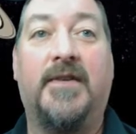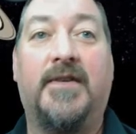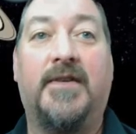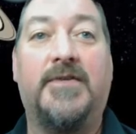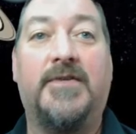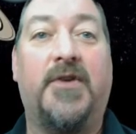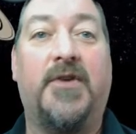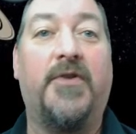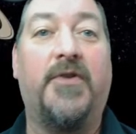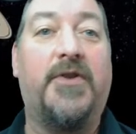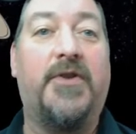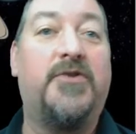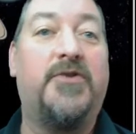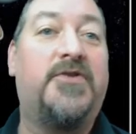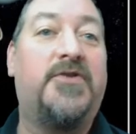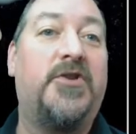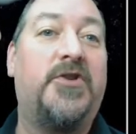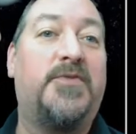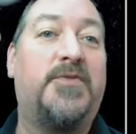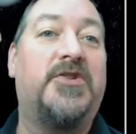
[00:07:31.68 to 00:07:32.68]
So the
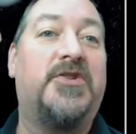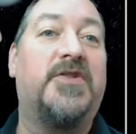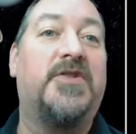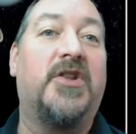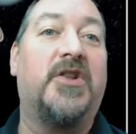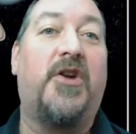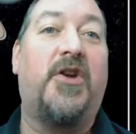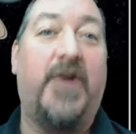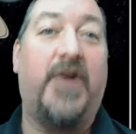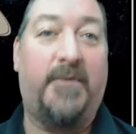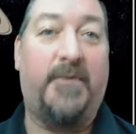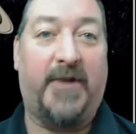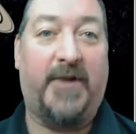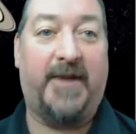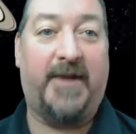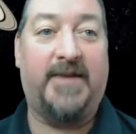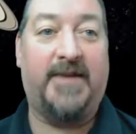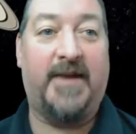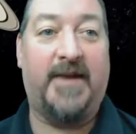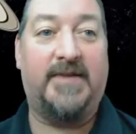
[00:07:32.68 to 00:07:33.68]
YouTubes just load up
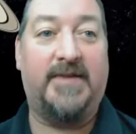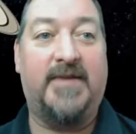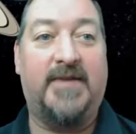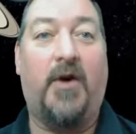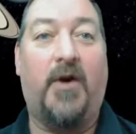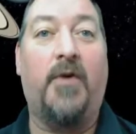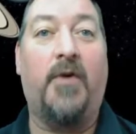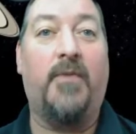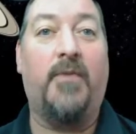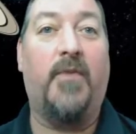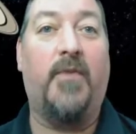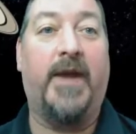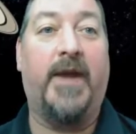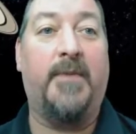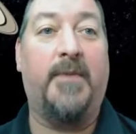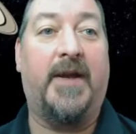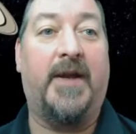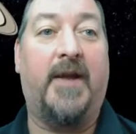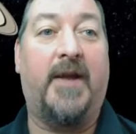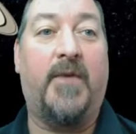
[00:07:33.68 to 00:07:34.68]
like this. Oh, wait
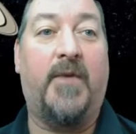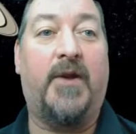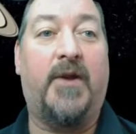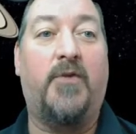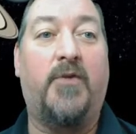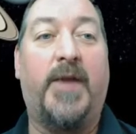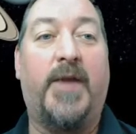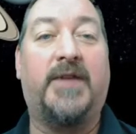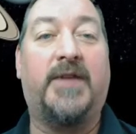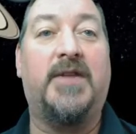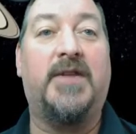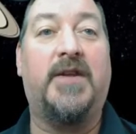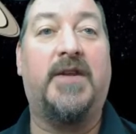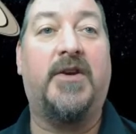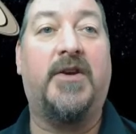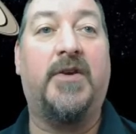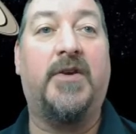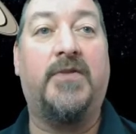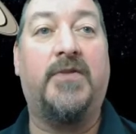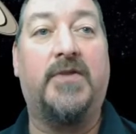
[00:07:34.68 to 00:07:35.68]
a minute. I want to go back to the
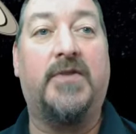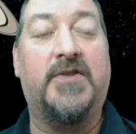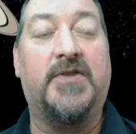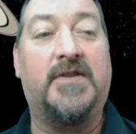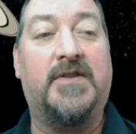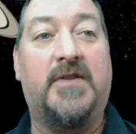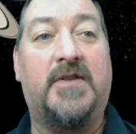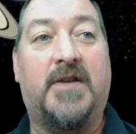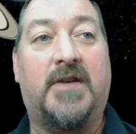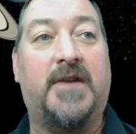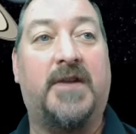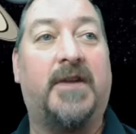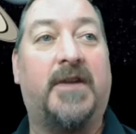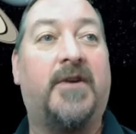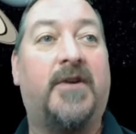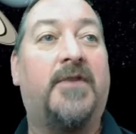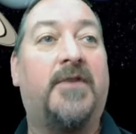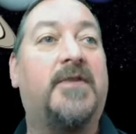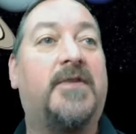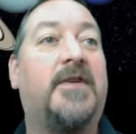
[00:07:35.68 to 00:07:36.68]
Earth. Just click on the
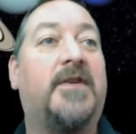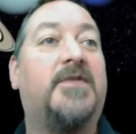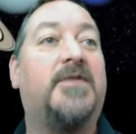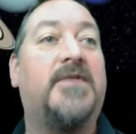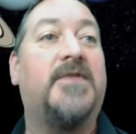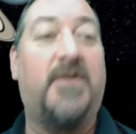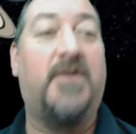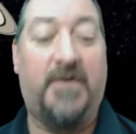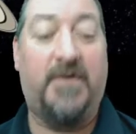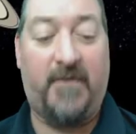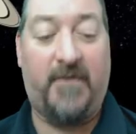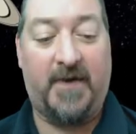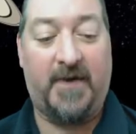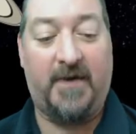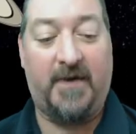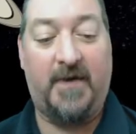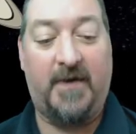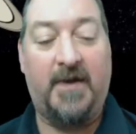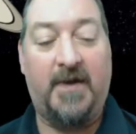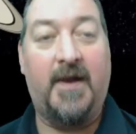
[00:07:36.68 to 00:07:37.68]
Earth and here's the Earth video.